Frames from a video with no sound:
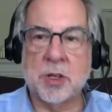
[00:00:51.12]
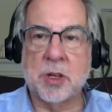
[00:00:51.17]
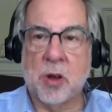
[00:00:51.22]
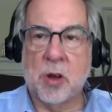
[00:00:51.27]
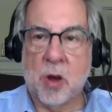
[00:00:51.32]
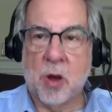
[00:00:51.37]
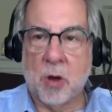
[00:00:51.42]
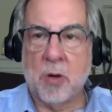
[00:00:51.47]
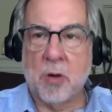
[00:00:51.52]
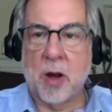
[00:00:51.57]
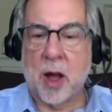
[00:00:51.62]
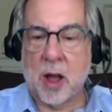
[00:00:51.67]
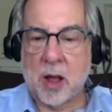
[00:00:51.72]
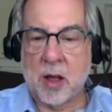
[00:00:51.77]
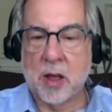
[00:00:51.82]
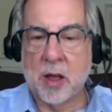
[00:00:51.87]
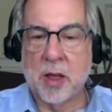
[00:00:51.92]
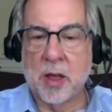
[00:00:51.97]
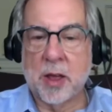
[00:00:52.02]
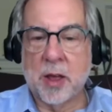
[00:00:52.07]
Korach
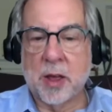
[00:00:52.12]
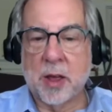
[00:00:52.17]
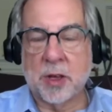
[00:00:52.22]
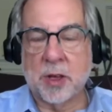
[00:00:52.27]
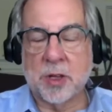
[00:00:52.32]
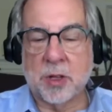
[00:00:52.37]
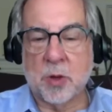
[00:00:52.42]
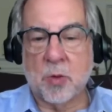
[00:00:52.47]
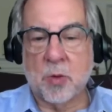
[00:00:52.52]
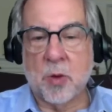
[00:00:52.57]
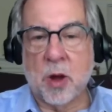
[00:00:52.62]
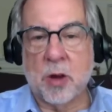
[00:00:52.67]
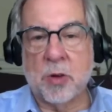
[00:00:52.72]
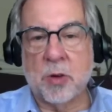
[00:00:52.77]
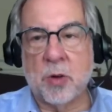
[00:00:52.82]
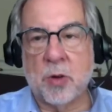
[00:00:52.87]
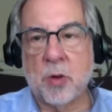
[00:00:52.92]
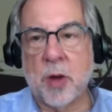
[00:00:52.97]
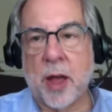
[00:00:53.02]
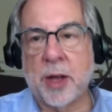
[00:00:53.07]
is the one
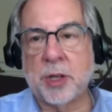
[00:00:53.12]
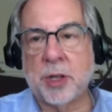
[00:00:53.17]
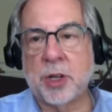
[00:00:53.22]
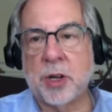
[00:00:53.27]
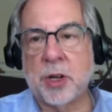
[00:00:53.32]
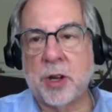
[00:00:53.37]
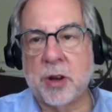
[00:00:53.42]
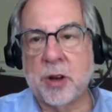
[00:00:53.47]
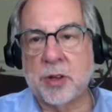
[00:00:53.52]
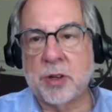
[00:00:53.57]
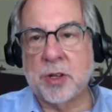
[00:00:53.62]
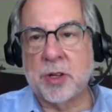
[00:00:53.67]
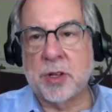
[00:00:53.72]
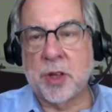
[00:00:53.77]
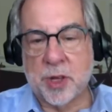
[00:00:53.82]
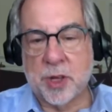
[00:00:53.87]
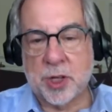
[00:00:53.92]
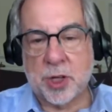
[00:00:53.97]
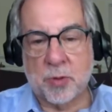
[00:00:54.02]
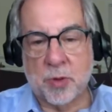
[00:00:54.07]
who engineers
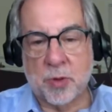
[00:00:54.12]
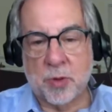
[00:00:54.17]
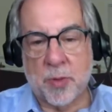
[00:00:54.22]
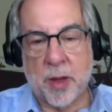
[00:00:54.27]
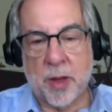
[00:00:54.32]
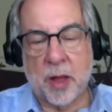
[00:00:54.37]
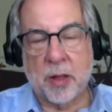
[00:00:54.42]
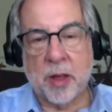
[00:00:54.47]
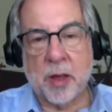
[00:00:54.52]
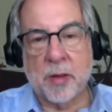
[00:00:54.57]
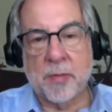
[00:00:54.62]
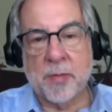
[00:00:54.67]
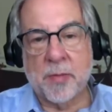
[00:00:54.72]
this rebellion,